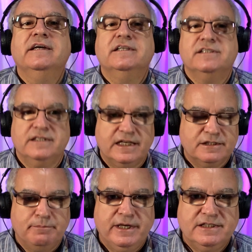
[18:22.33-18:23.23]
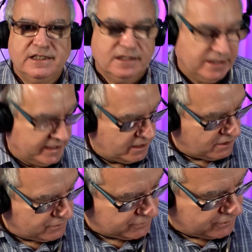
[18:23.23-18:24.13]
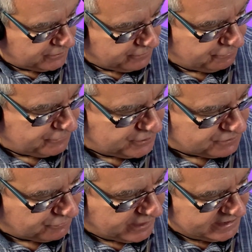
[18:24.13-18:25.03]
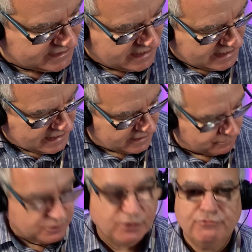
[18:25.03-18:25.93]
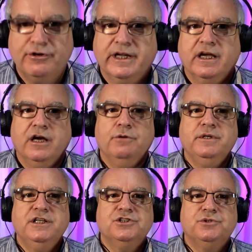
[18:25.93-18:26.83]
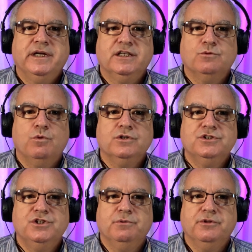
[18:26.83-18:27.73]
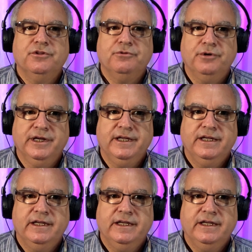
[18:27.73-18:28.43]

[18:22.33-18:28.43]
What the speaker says: So that's basically on the first fret, and I'm covering only strings 1, 2, and 3.